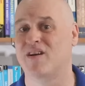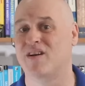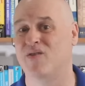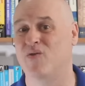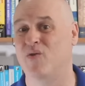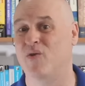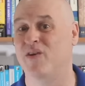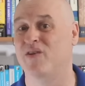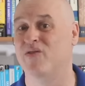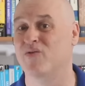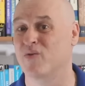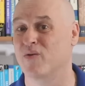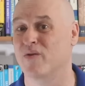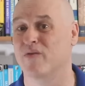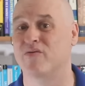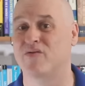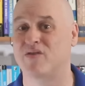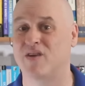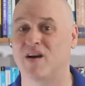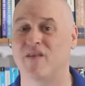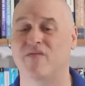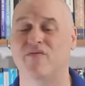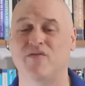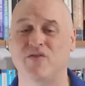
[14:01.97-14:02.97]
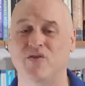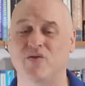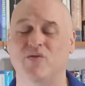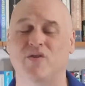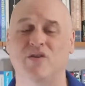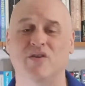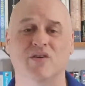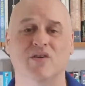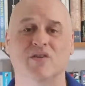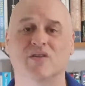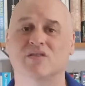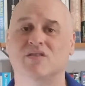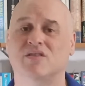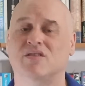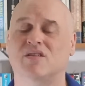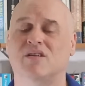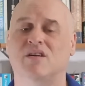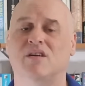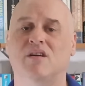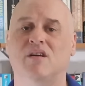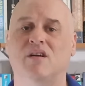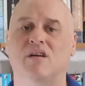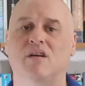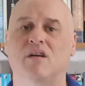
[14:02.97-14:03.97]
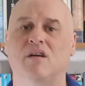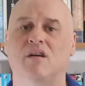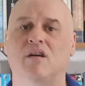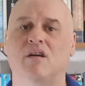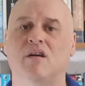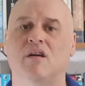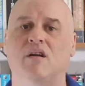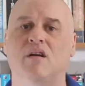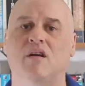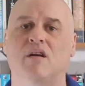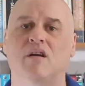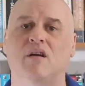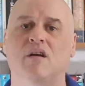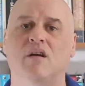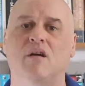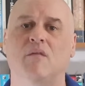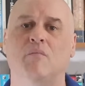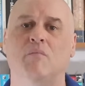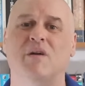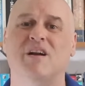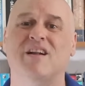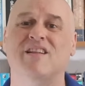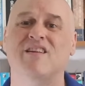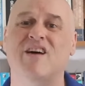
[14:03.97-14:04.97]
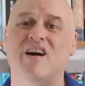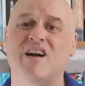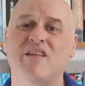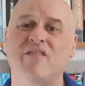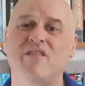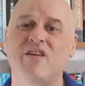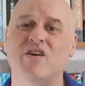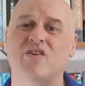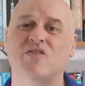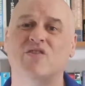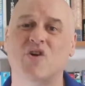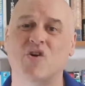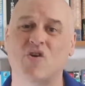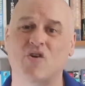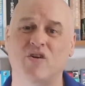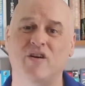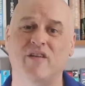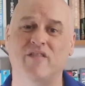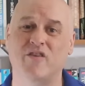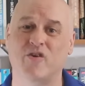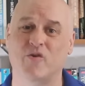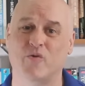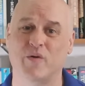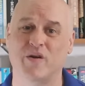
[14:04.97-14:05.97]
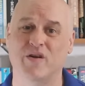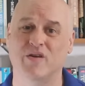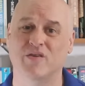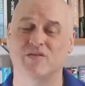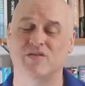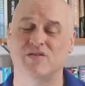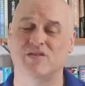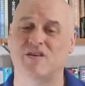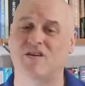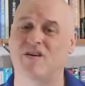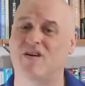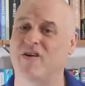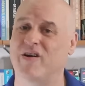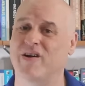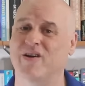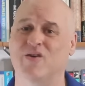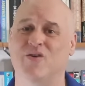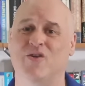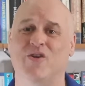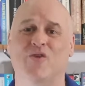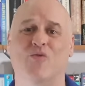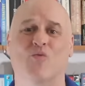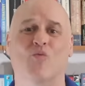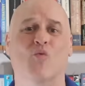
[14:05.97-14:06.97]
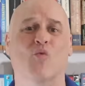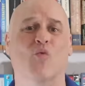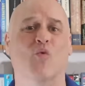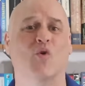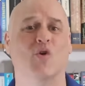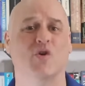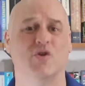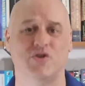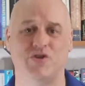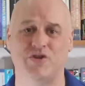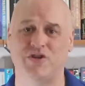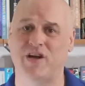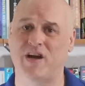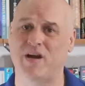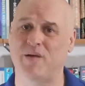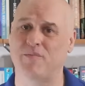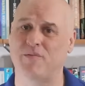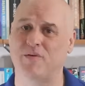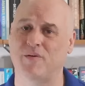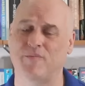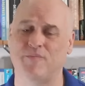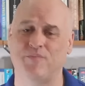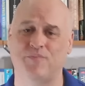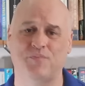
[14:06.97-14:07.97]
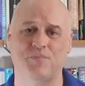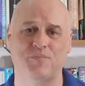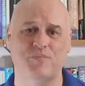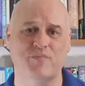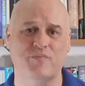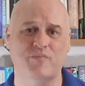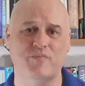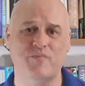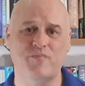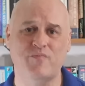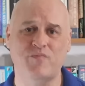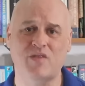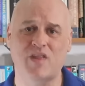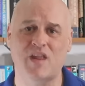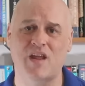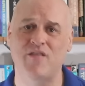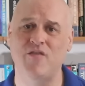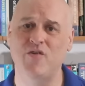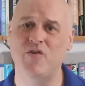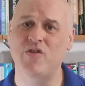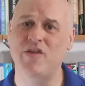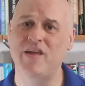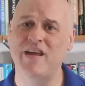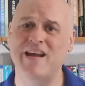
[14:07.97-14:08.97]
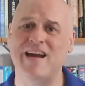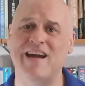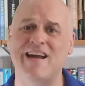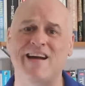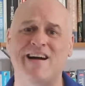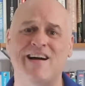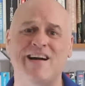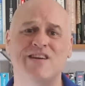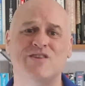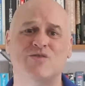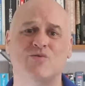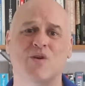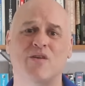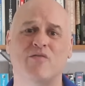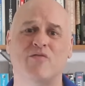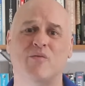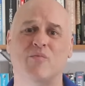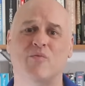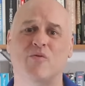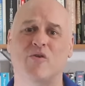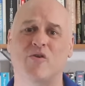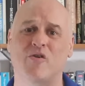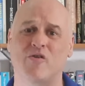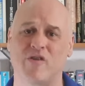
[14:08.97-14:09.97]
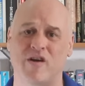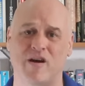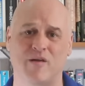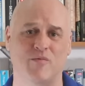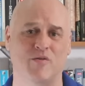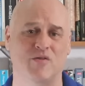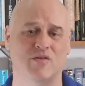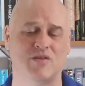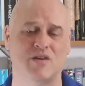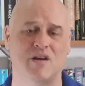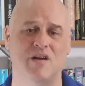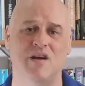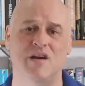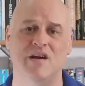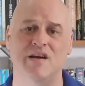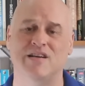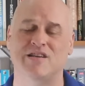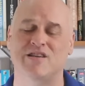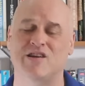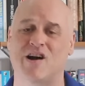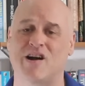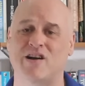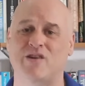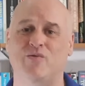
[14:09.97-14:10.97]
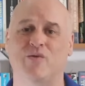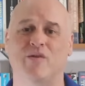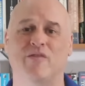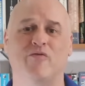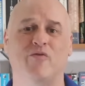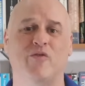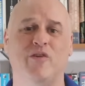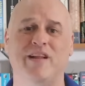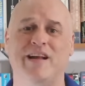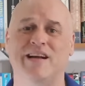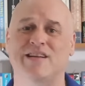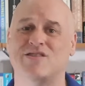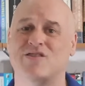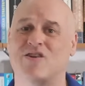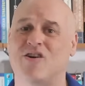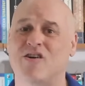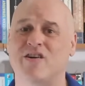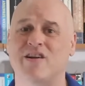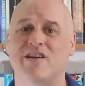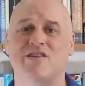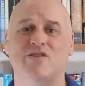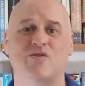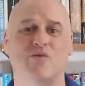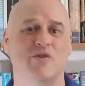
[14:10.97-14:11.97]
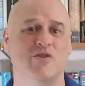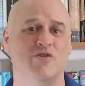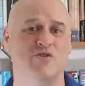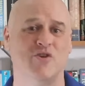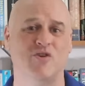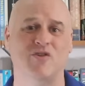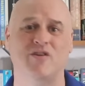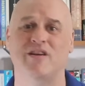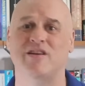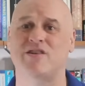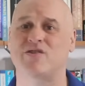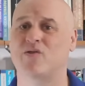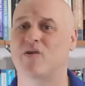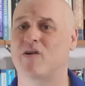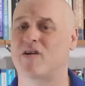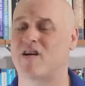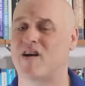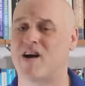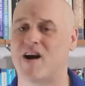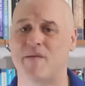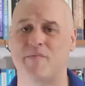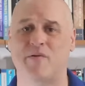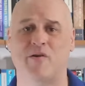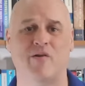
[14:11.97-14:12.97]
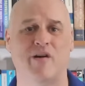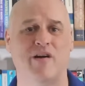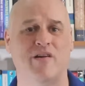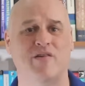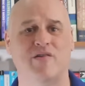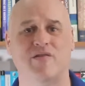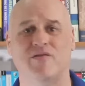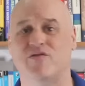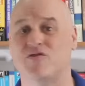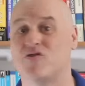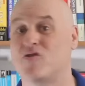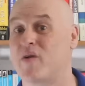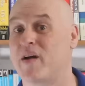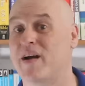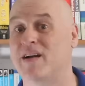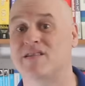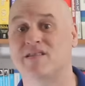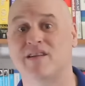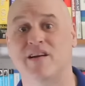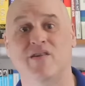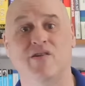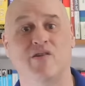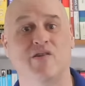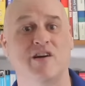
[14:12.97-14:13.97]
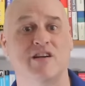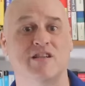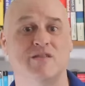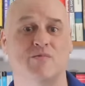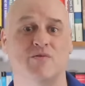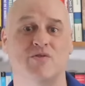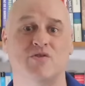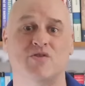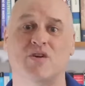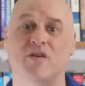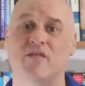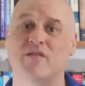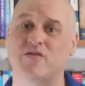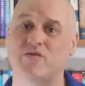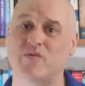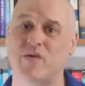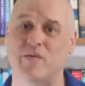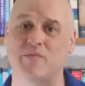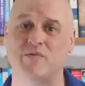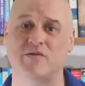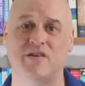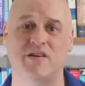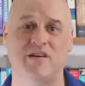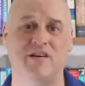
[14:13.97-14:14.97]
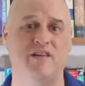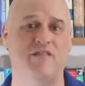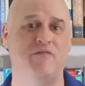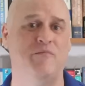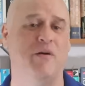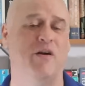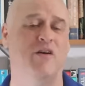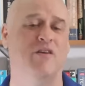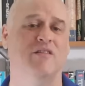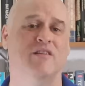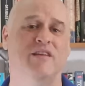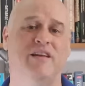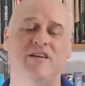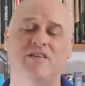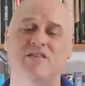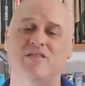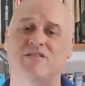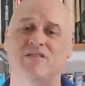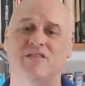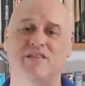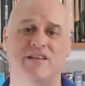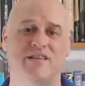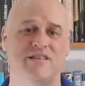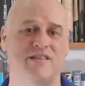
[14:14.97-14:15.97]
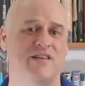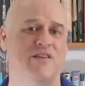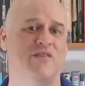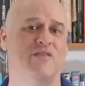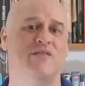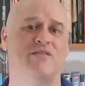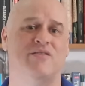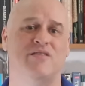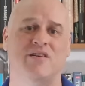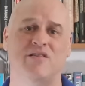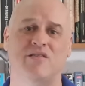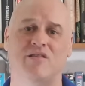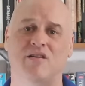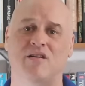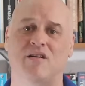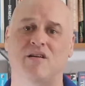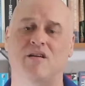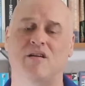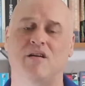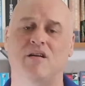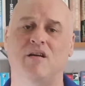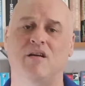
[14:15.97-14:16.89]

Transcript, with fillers: going through a tough few years. But a lot of the alternative careers are in worse shape. If you think AI is rough for programmers, talk to a freelance artist or a journalist or a copywriter, translator, customer service representative, paralegals, etc., etc.